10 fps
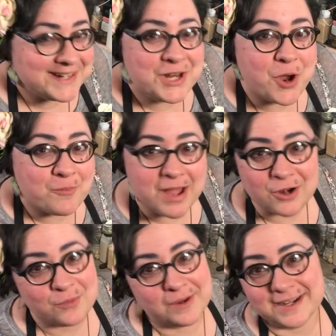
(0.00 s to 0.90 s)
no
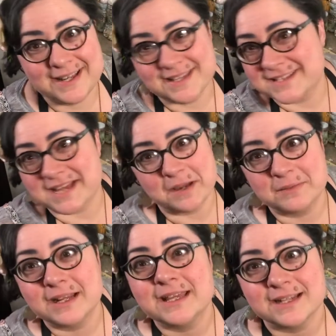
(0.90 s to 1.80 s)
matter what it is, I'm
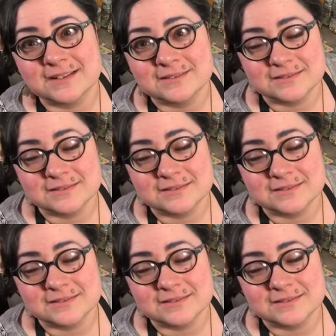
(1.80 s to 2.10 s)
gonna eat it.